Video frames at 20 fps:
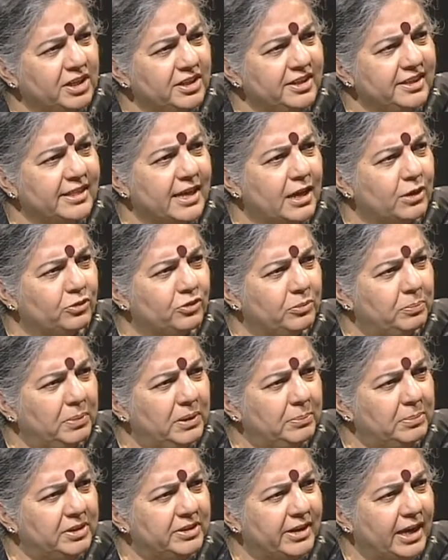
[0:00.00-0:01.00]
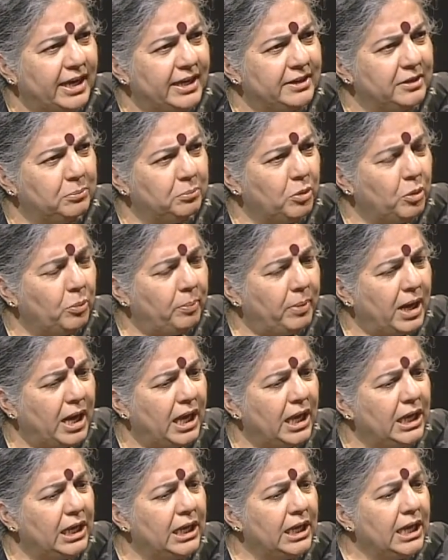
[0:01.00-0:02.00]
30,000 people died in
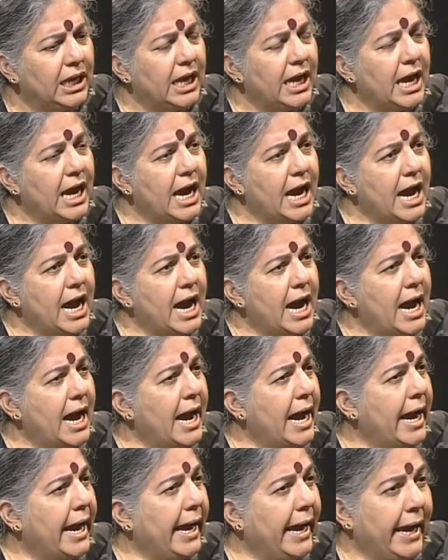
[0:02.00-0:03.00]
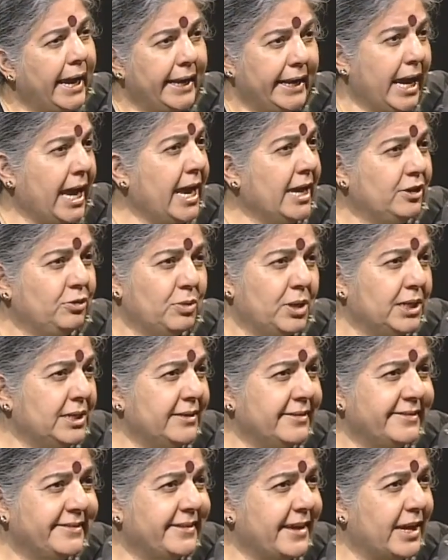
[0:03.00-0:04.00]
Bhopal. And I had to
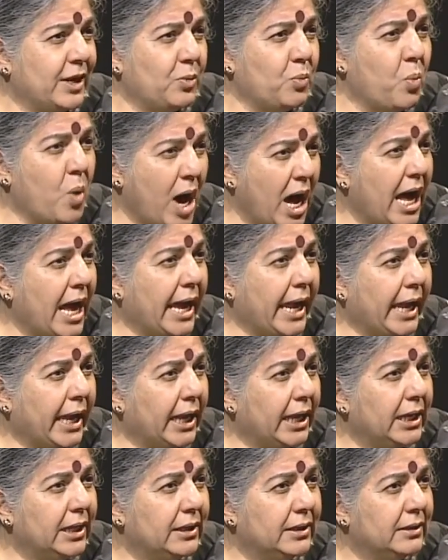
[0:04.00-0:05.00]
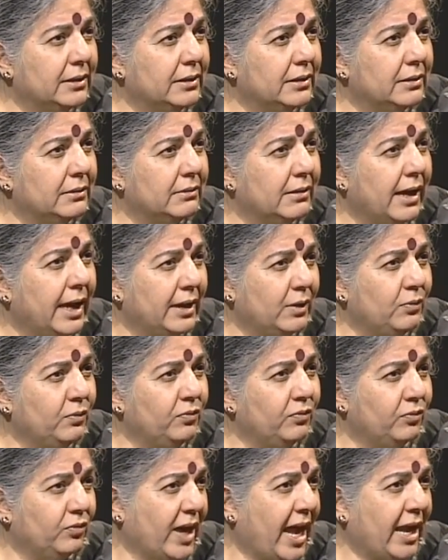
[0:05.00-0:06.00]
understand why had
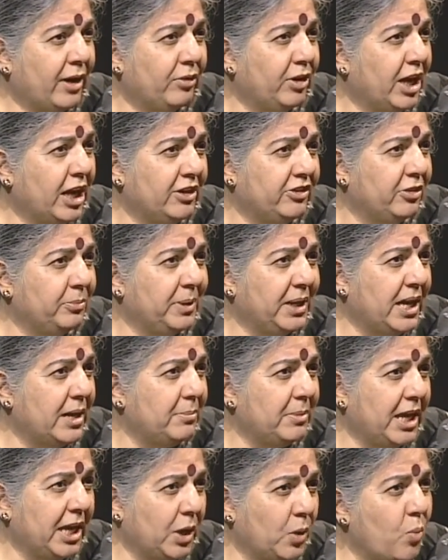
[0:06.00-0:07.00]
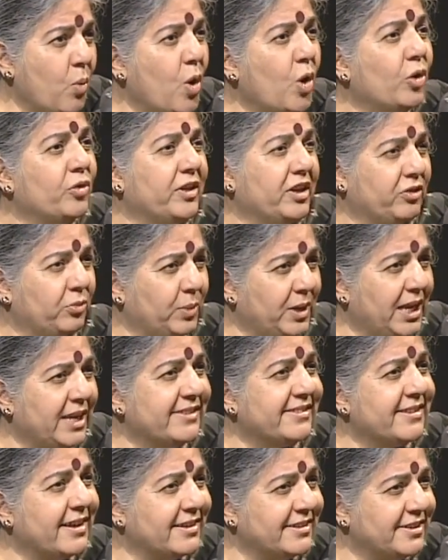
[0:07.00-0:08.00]
agriculture become like war. That's when
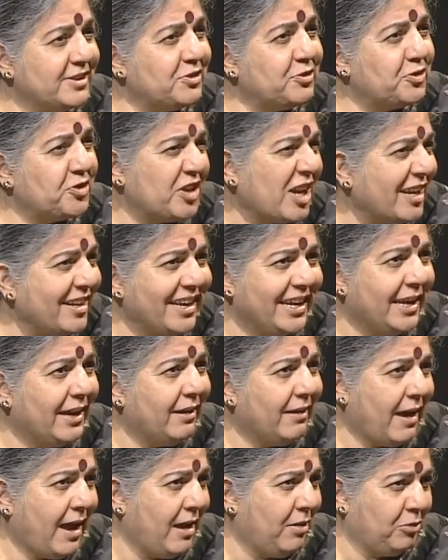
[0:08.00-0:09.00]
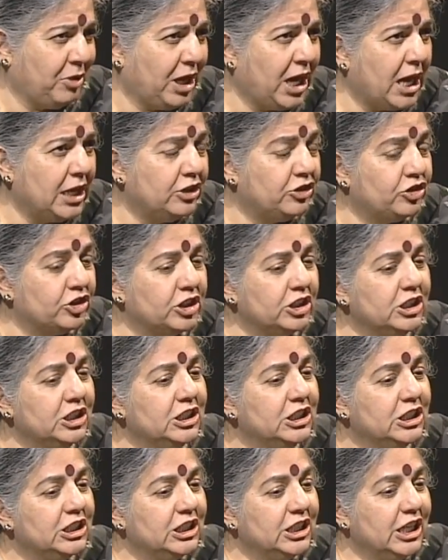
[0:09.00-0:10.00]
I started to study agriculture.
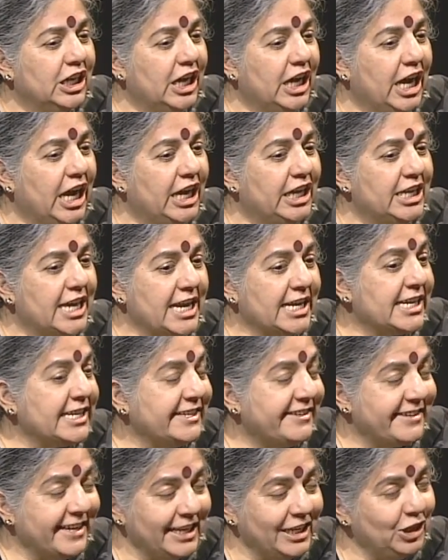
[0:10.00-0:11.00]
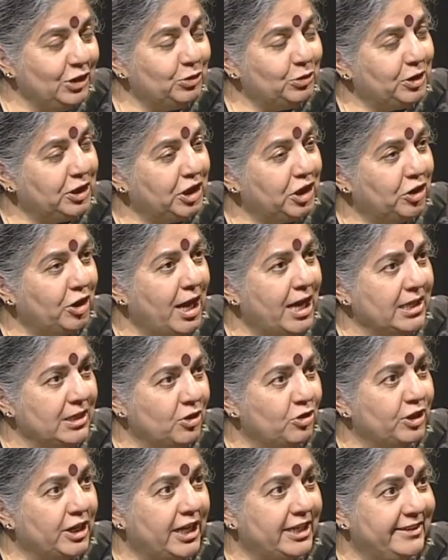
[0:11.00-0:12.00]
Right. And I can tell you, I
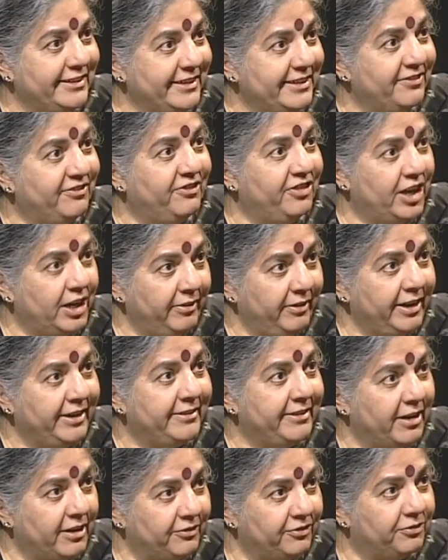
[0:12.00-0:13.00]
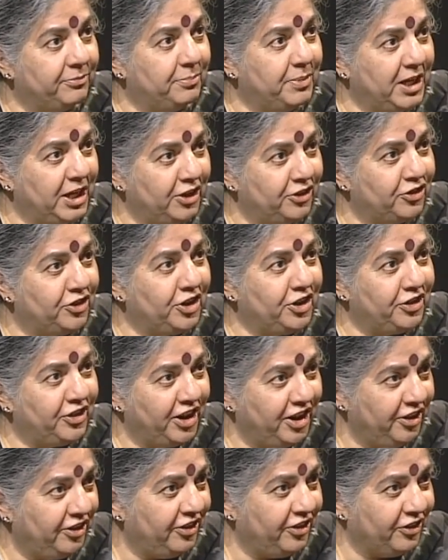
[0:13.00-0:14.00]
thought I did a very tough PhD
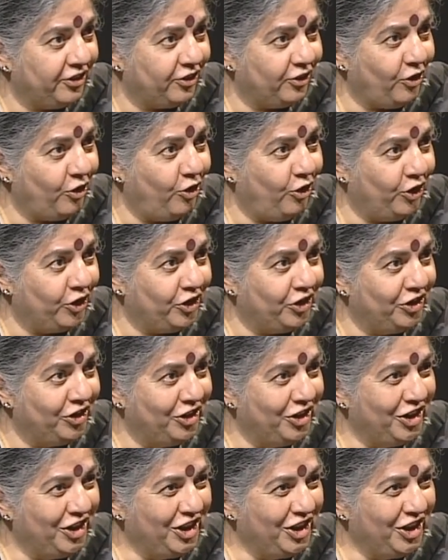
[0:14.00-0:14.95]
thesis on